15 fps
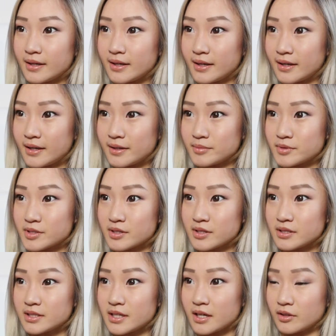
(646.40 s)
And I'm just
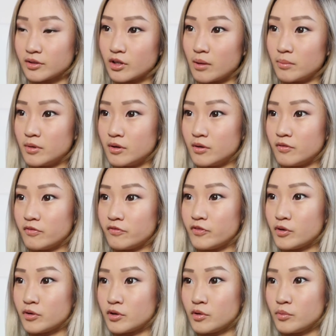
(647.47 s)
going to take a normal
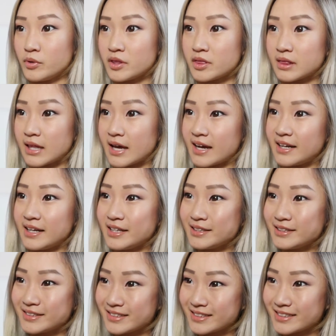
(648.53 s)
photo with lighting.